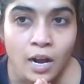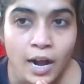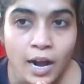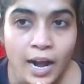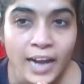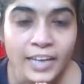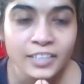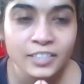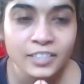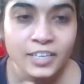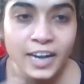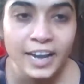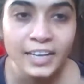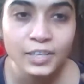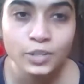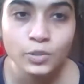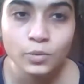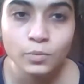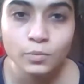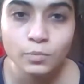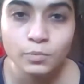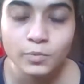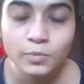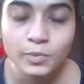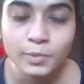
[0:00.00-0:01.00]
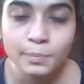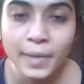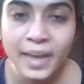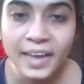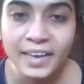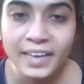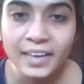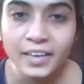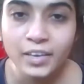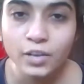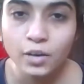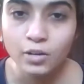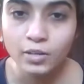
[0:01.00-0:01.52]
And try to
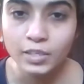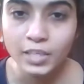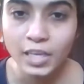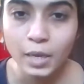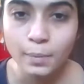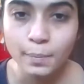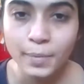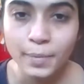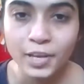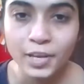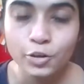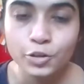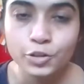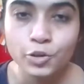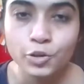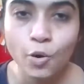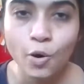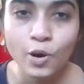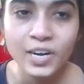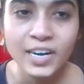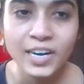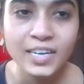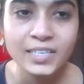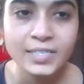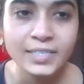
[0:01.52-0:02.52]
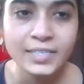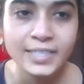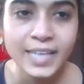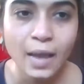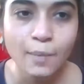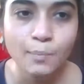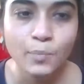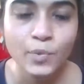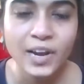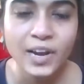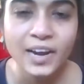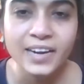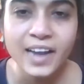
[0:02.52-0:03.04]
keeping your shoulders
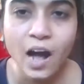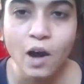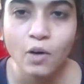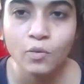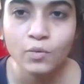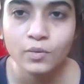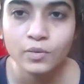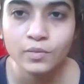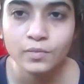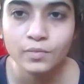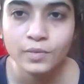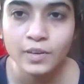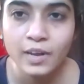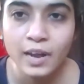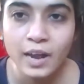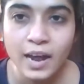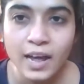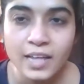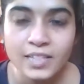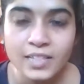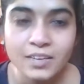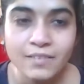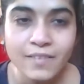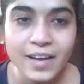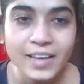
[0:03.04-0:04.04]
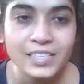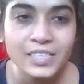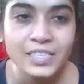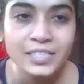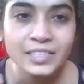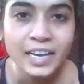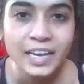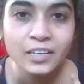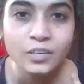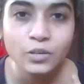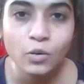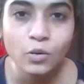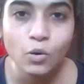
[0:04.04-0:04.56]
scapula down. Otherwise it
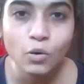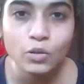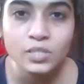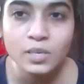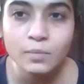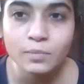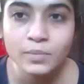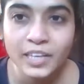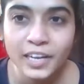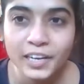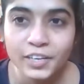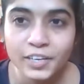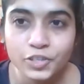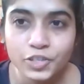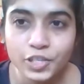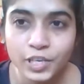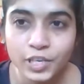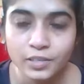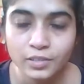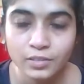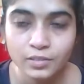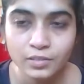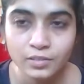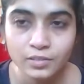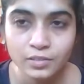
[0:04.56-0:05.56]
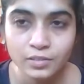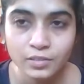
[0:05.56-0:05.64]
can cause some tension.